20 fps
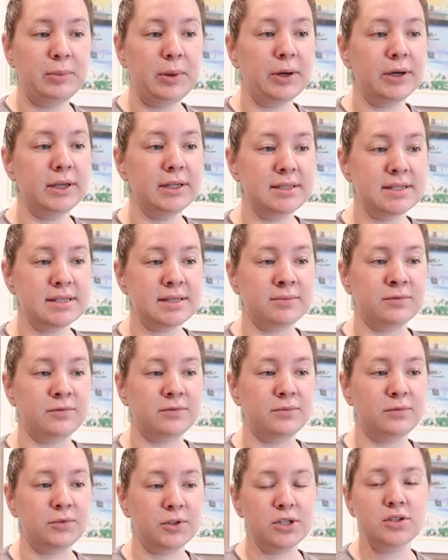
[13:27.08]
put
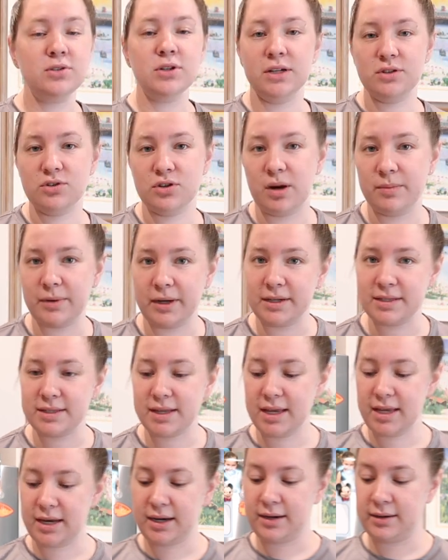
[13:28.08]
some freeze-dried strawberries
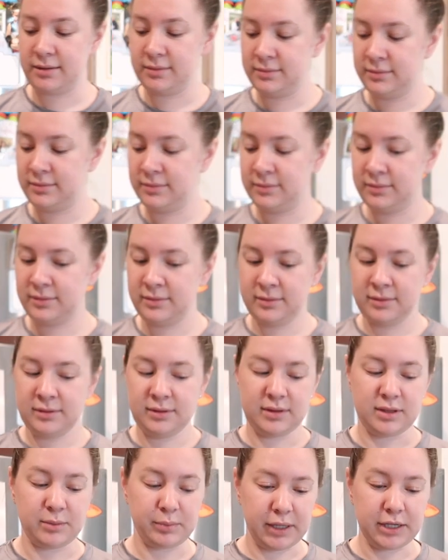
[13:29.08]
in
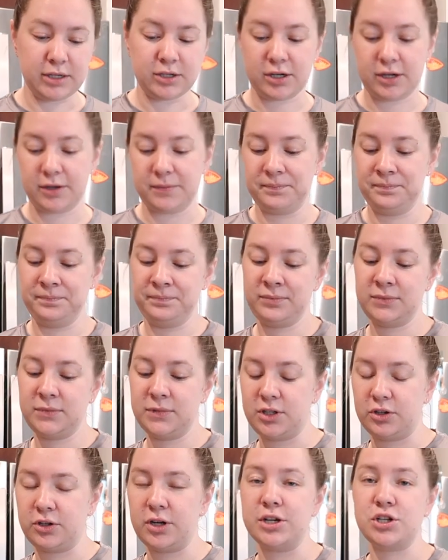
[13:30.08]
the blender
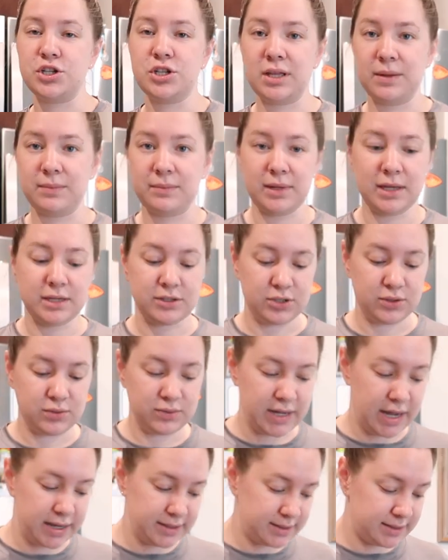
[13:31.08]
to crush them into
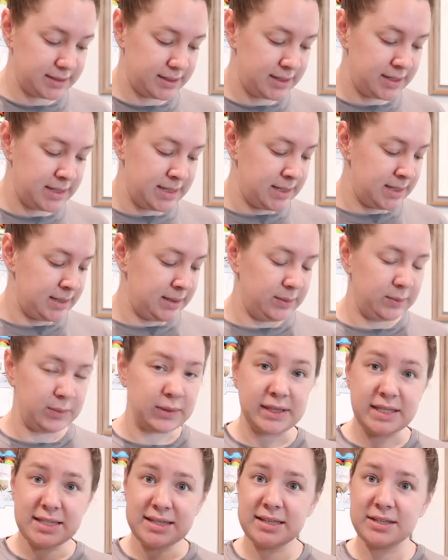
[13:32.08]
dust.
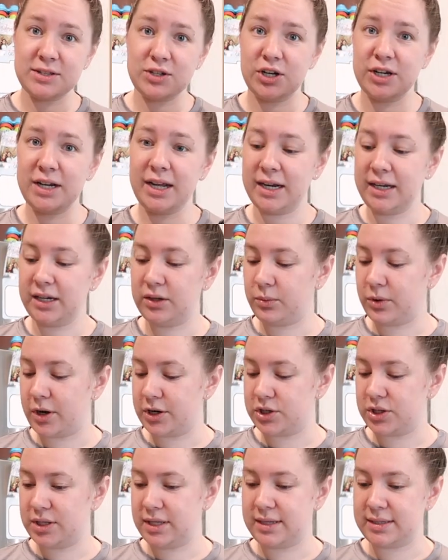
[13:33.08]
But this is dirty, I need to
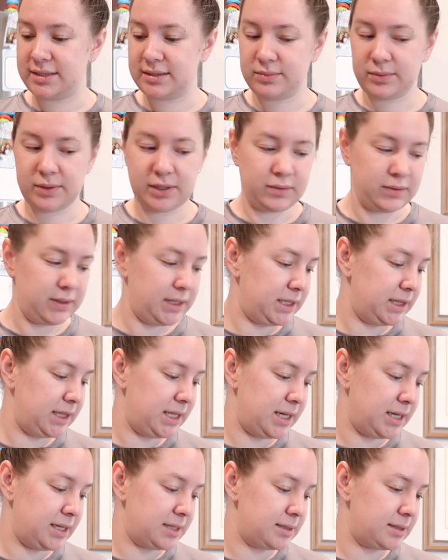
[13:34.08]
wash this. We don't need
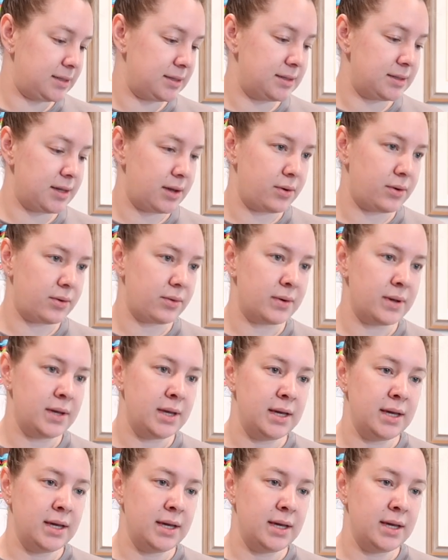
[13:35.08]
these. So